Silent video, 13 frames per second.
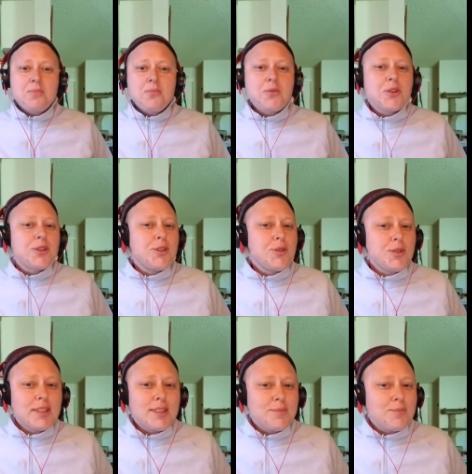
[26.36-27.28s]

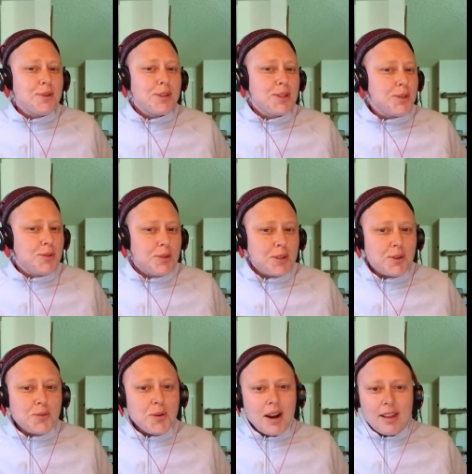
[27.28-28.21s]
produce the
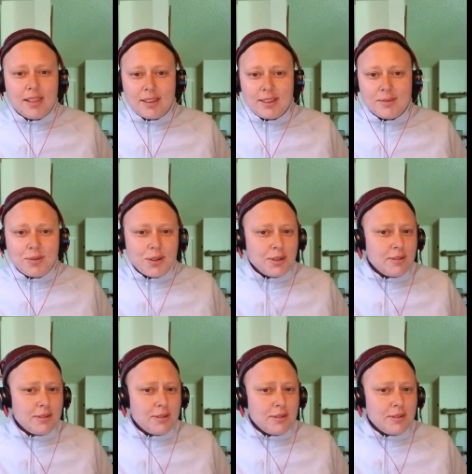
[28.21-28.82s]
producer whilst